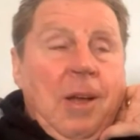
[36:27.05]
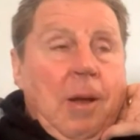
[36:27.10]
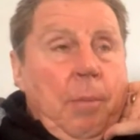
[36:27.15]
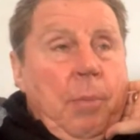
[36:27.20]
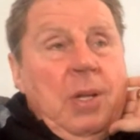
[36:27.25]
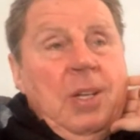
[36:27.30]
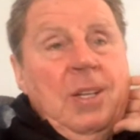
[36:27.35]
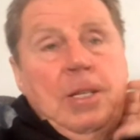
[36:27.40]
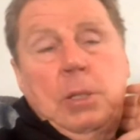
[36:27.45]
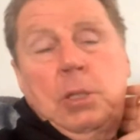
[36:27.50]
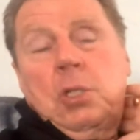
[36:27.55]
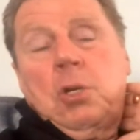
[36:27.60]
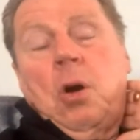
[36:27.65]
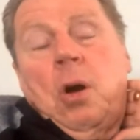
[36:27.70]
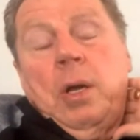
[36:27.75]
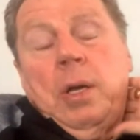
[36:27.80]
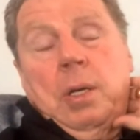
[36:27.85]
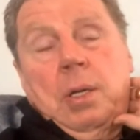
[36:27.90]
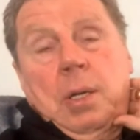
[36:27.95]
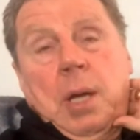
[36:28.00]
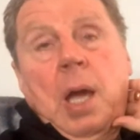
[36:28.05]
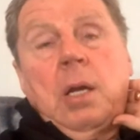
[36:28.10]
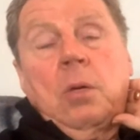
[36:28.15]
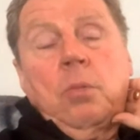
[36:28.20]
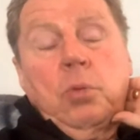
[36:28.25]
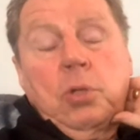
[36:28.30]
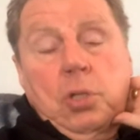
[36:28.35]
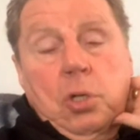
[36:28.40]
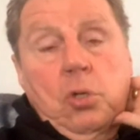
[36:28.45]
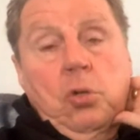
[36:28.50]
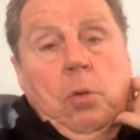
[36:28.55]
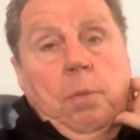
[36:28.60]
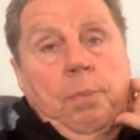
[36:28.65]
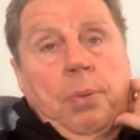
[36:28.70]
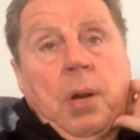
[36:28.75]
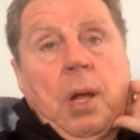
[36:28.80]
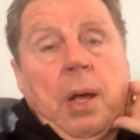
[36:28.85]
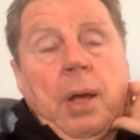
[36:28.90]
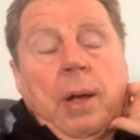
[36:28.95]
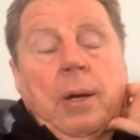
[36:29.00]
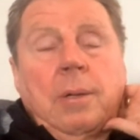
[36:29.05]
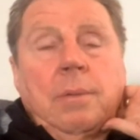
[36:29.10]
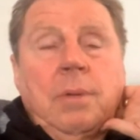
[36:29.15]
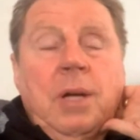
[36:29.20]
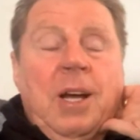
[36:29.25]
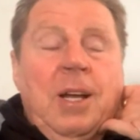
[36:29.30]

but Scotty Canham was a good player,